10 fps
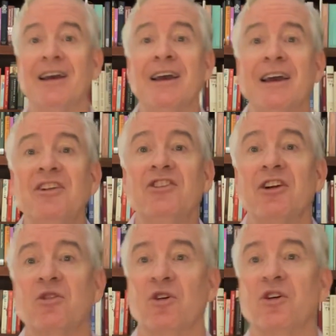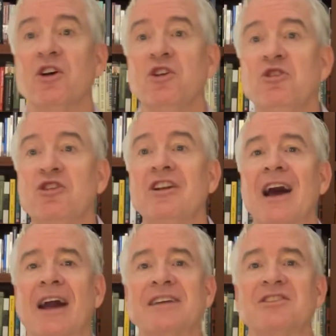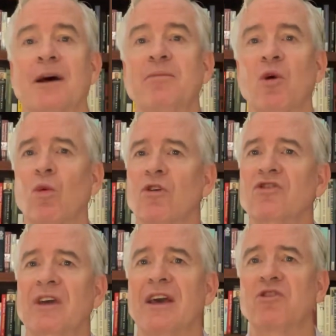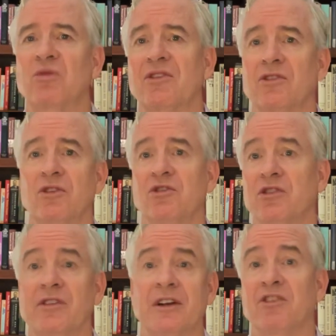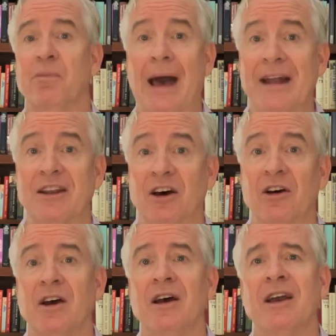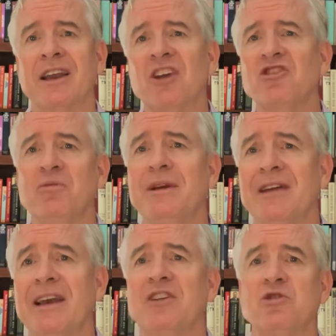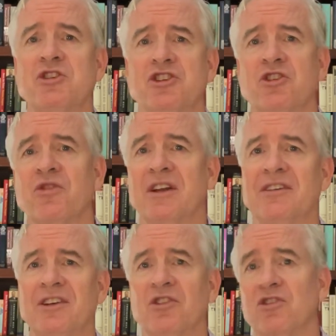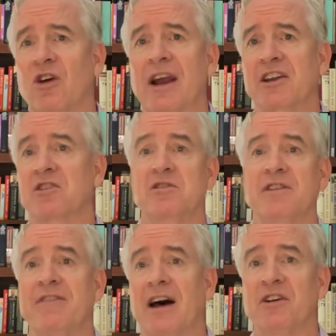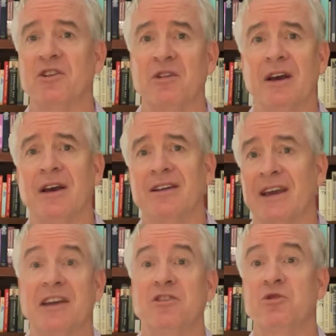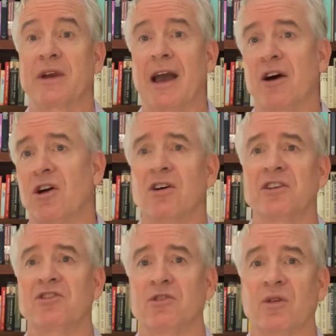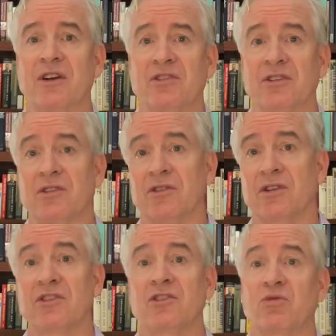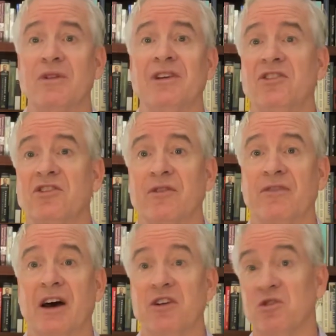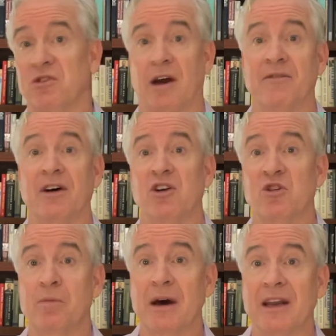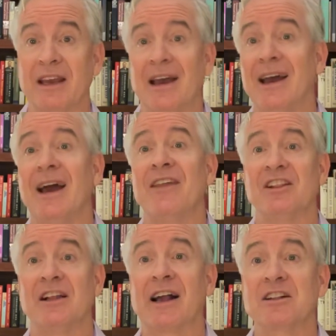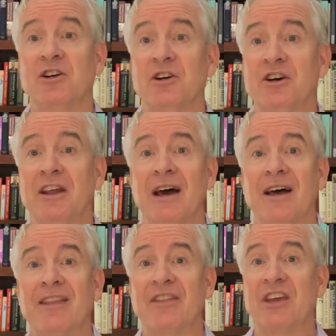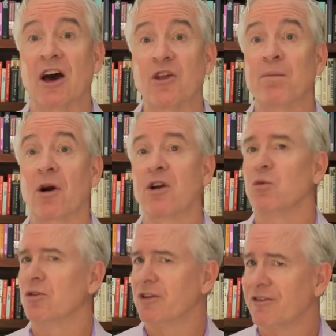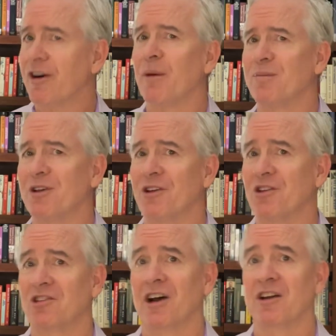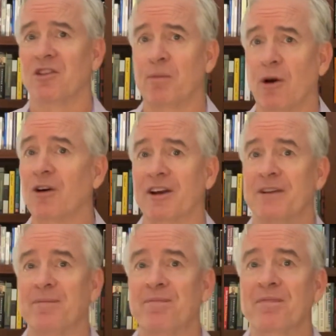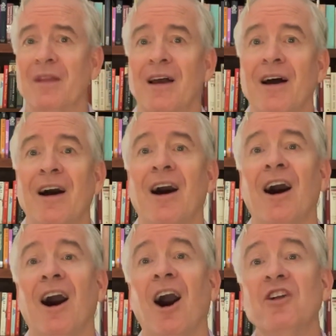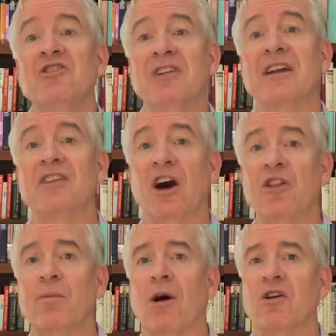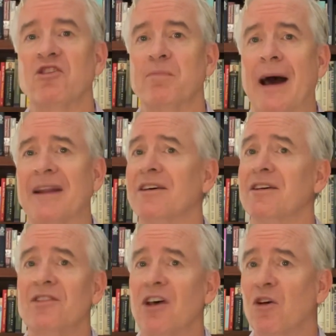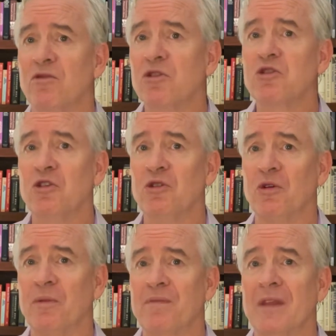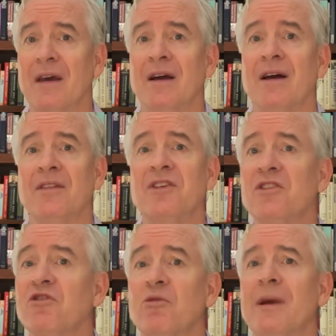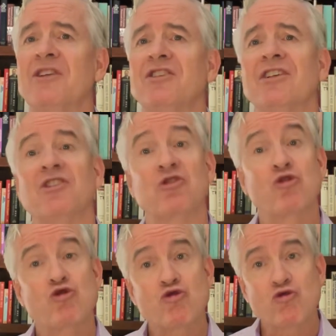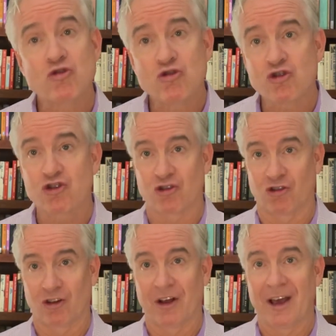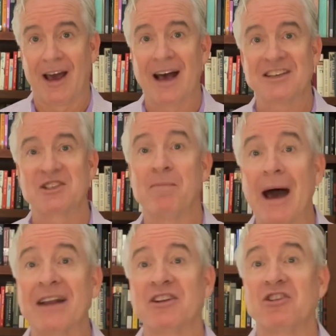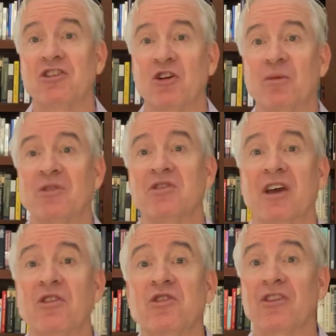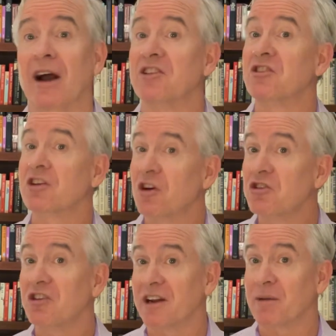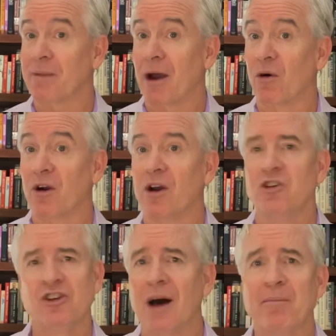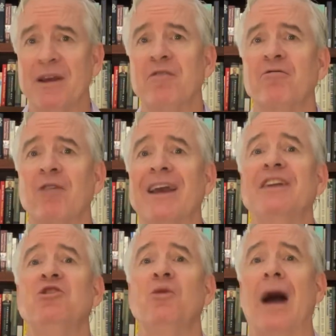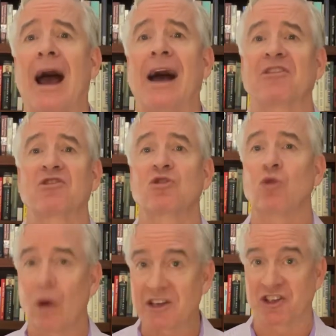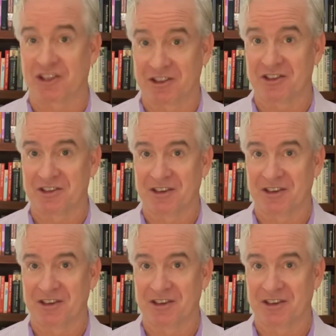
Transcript: In general, you should not accept a worst case resolution than its BATNA. Care should be taken to ensure that deals are accurately valued, taking into account all considerations such as relationship value, time value of money, and the likelihood that the other party will live up to their side of the bargain. Understanding the other party's BATNA is helpful too. This information is crucial as the BATNA determines the other side's negotiating power. Do not be afraid to ask questions.